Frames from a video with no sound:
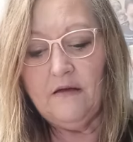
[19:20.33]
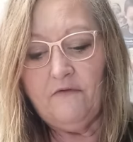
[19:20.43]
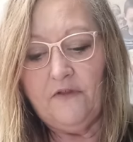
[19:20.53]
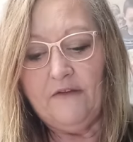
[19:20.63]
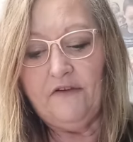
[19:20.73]

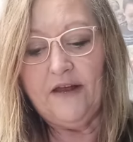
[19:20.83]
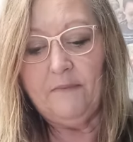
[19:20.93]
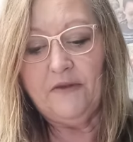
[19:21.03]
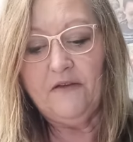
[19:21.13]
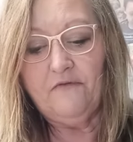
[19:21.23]
fluff it
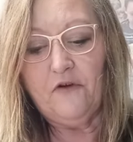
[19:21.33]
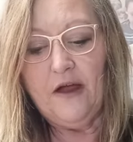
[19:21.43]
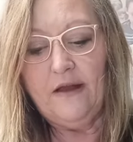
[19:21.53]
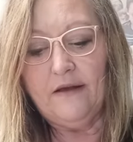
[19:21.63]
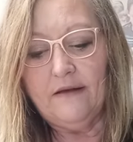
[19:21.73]
up in the
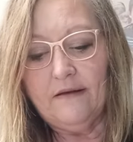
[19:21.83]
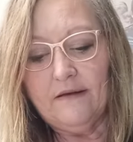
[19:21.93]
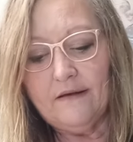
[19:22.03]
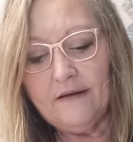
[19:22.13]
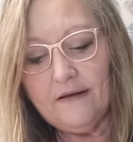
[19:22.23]
front,
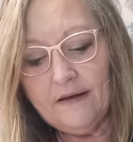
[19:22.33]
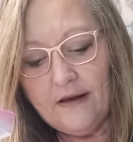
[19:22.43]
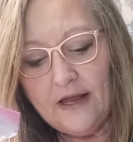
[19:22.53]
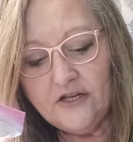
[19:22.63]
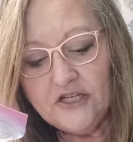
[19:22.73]
and